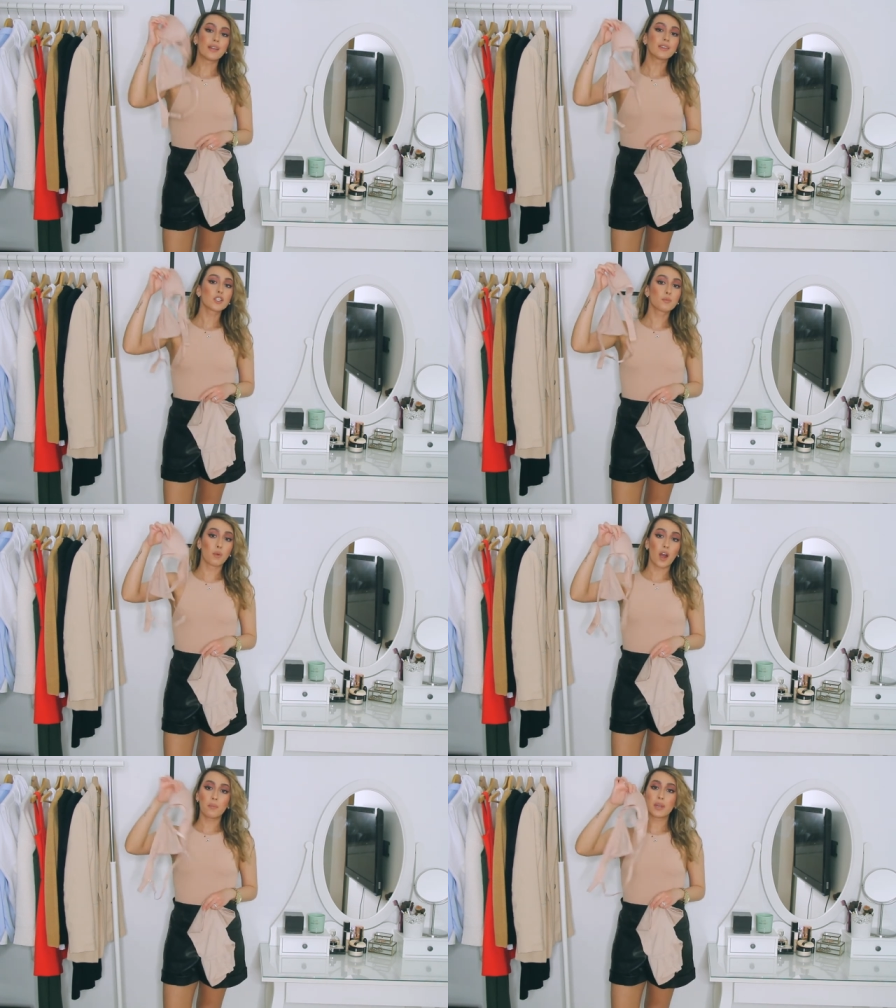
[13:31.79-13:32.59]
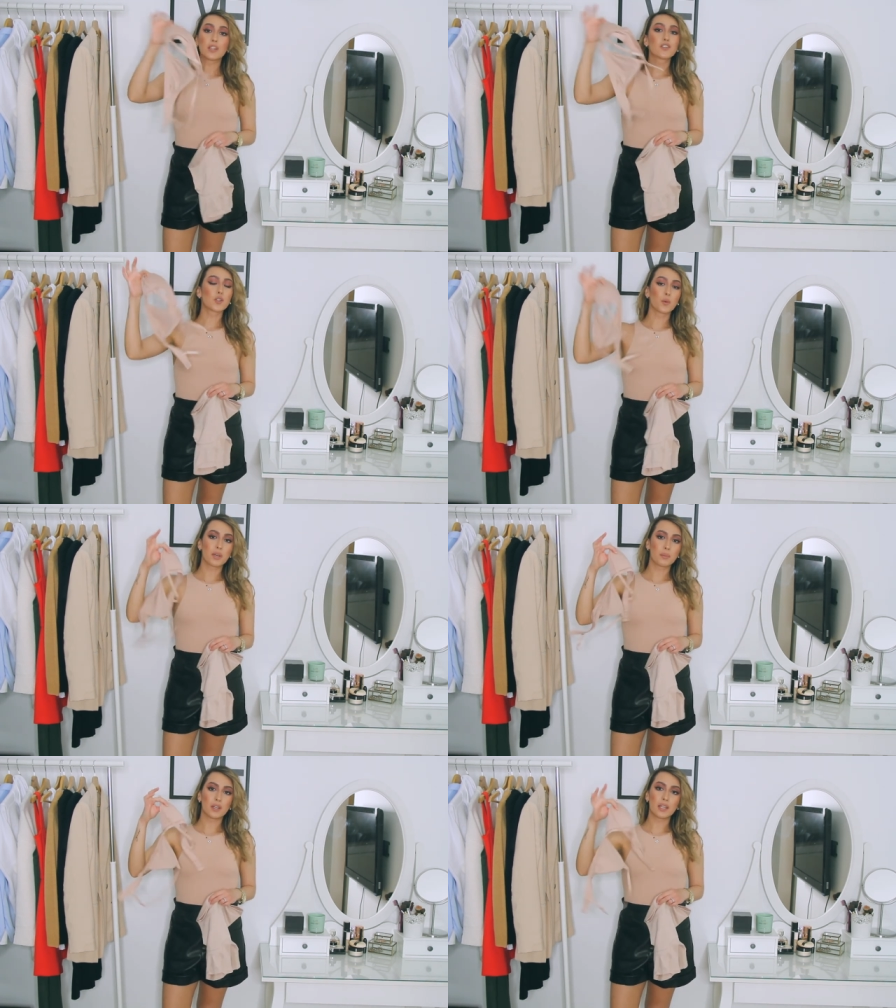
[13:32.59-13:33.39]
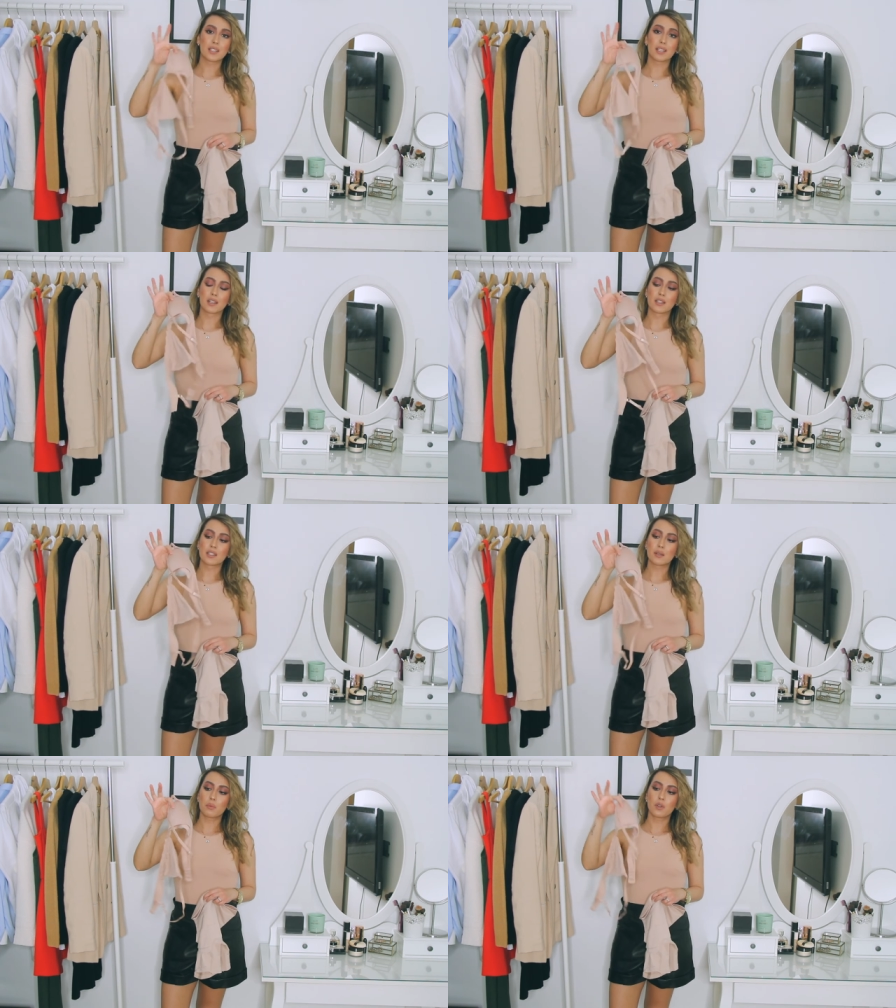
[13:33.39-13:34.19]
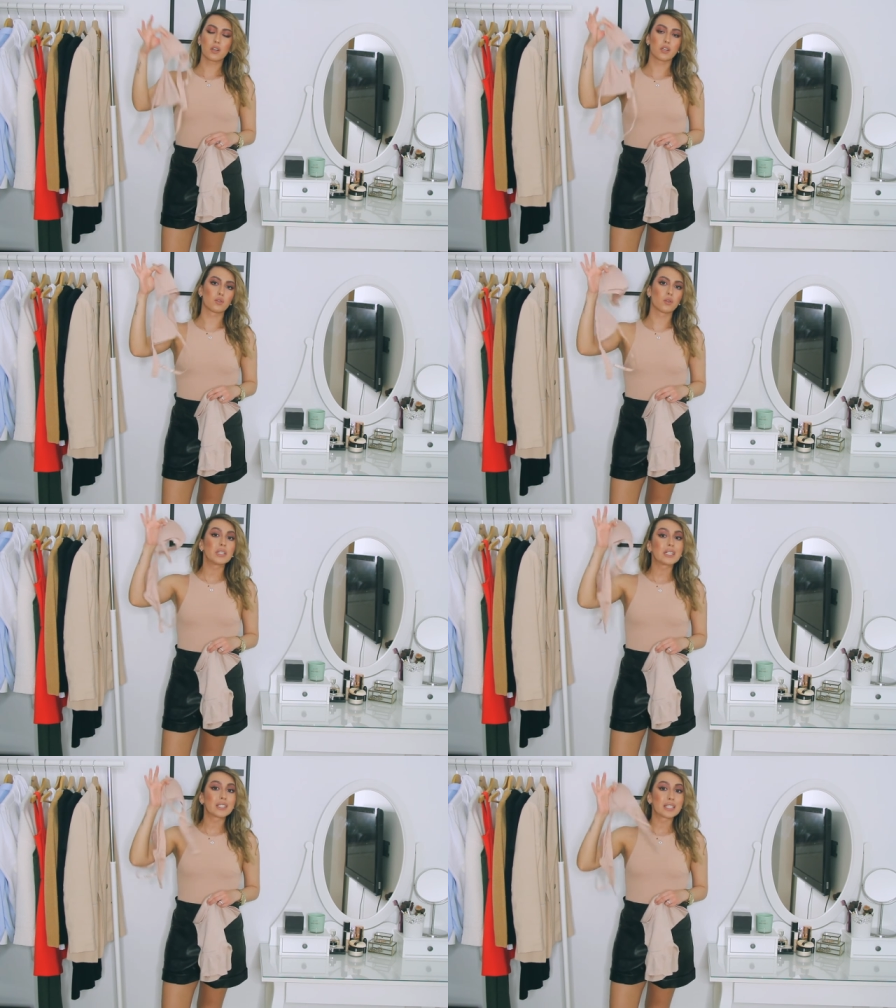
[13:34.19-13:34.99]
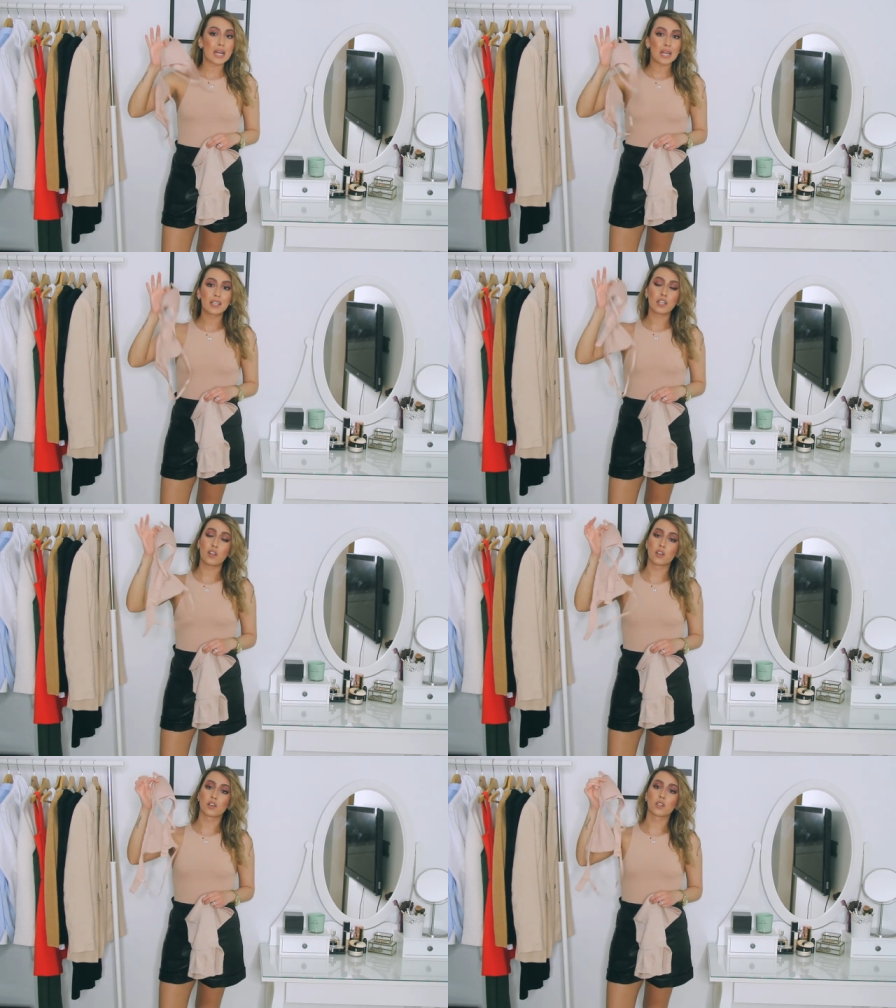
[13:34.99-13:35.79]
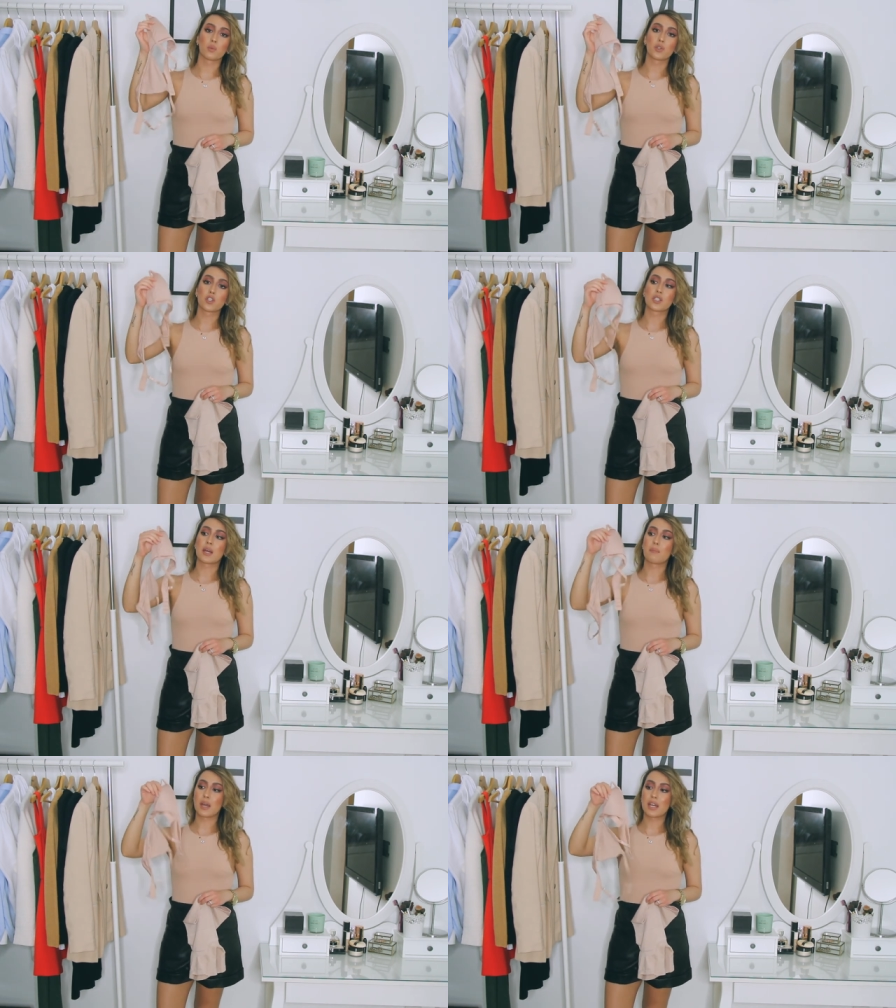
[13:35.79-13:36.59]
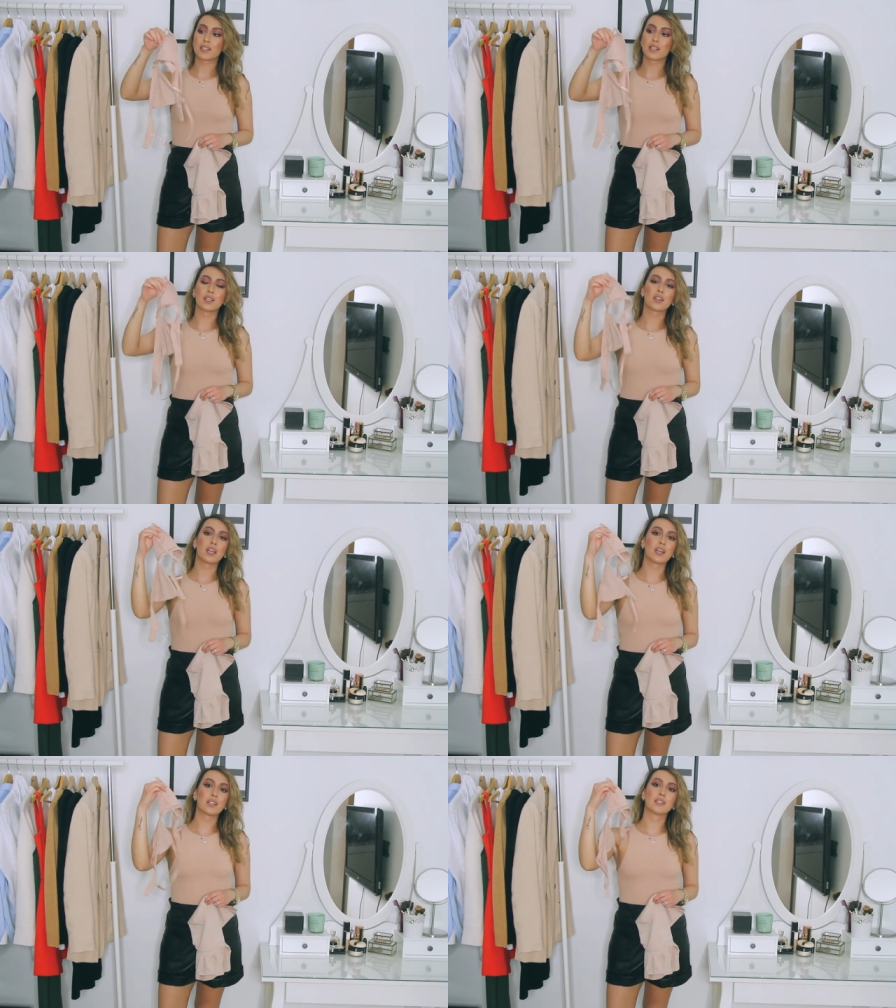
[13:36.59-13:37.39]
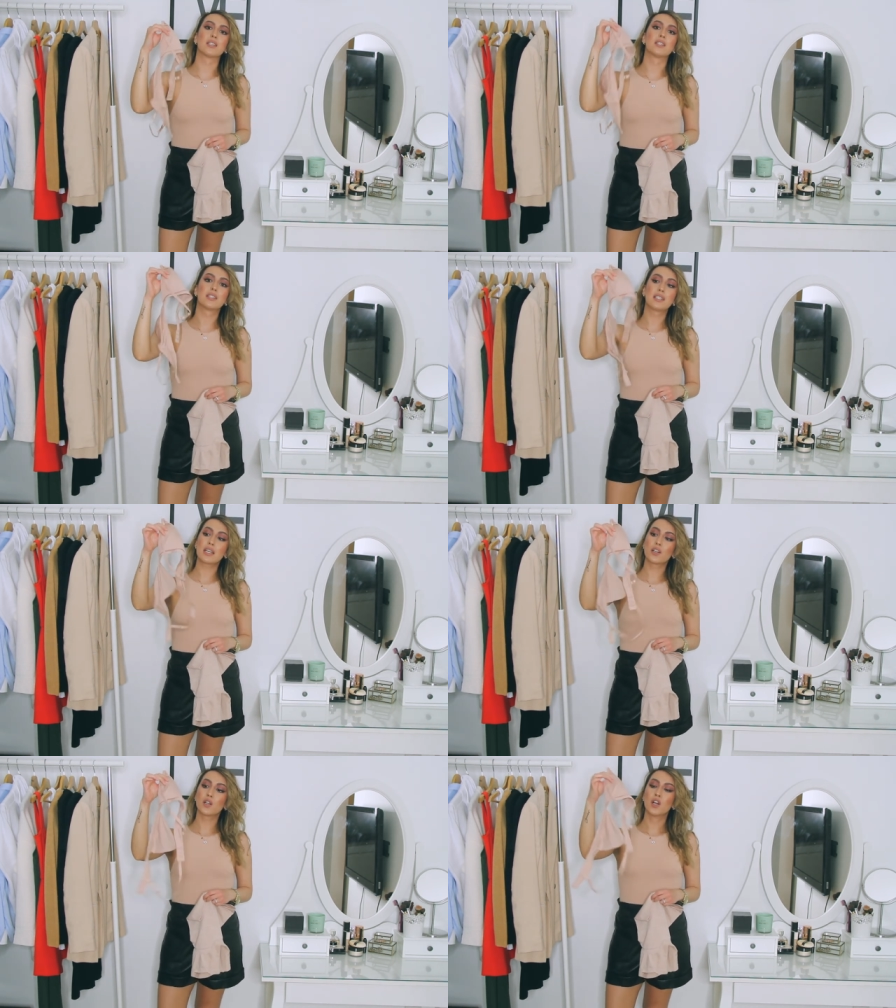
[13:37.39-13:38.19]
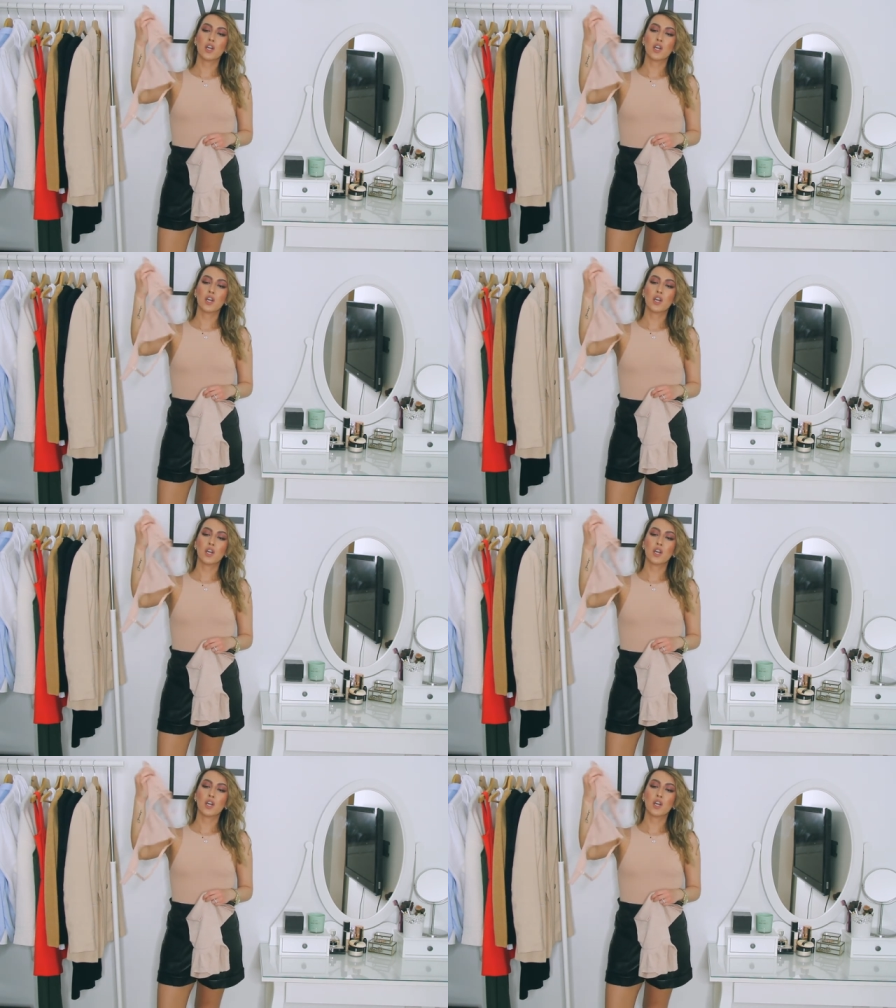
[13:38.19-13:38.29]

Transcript: And this bra being so minimalistic and simple is only 10 euros, which is amazing. I think it's a steal.